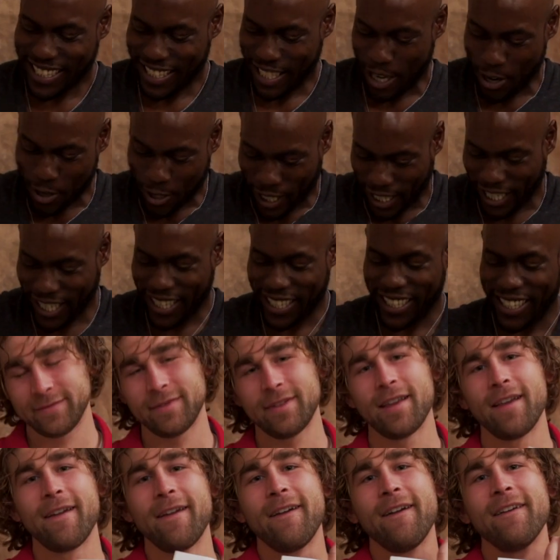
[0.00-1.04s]
okay.
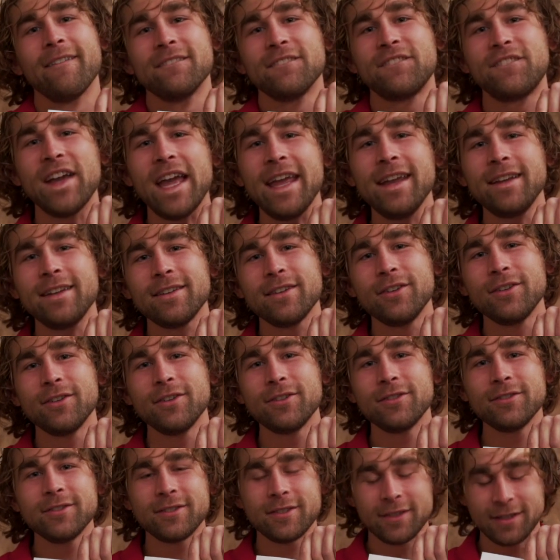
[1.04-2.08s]
Fake
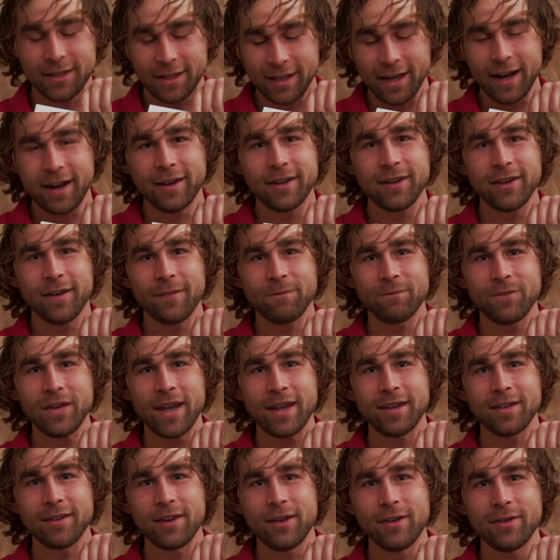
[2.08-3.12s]
news, get out of here,
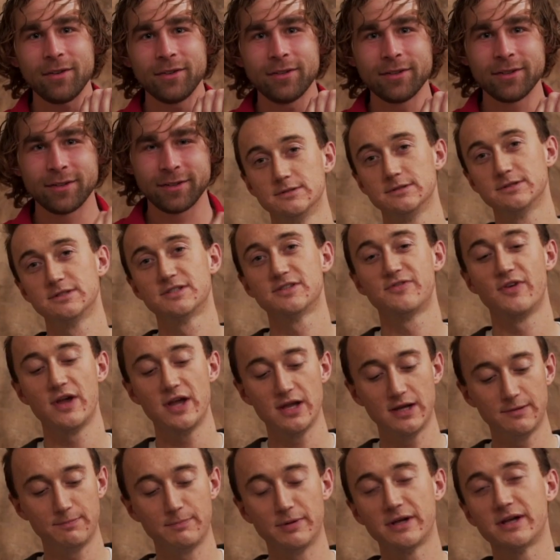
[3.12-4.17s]
fake news. It's
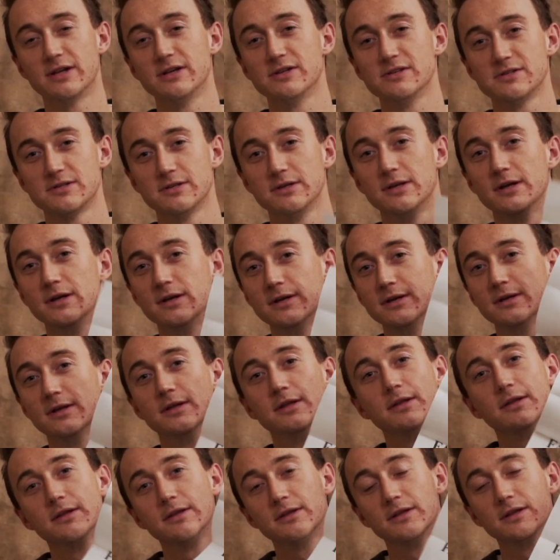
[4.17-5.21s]
fake because
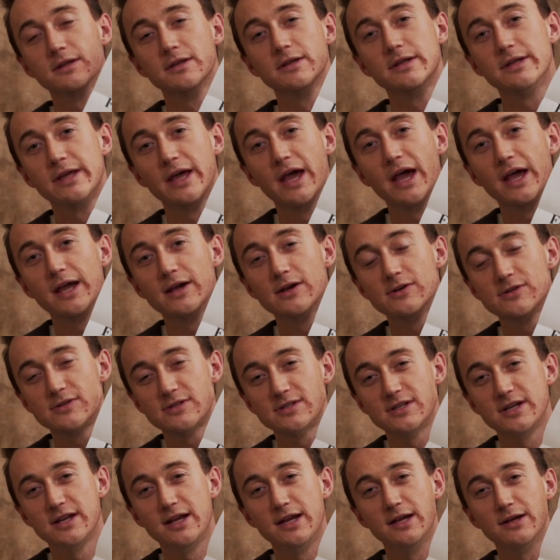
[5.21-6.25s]

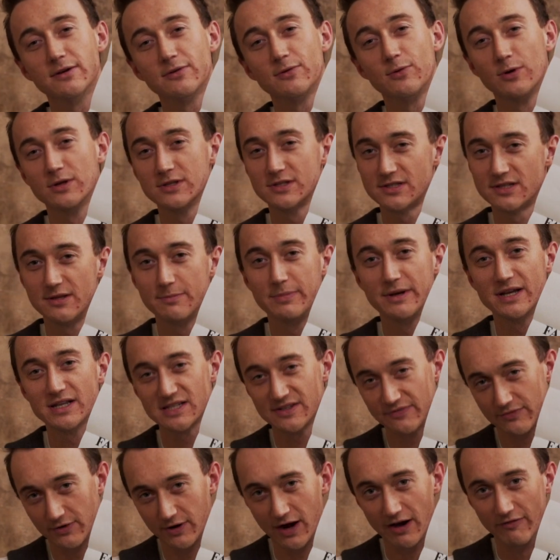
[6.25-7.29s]
AOC wants the
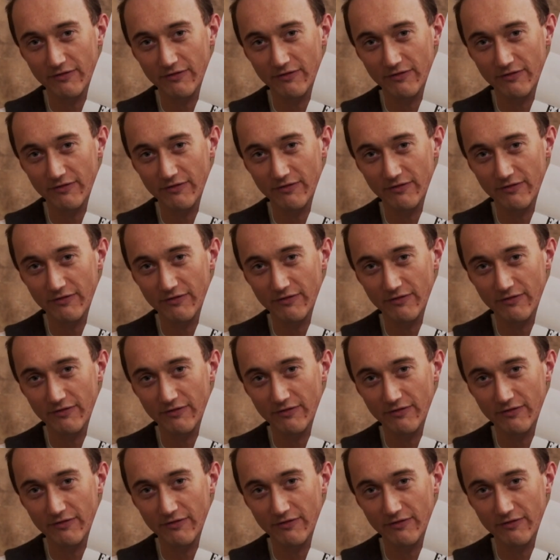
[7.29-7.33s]
best for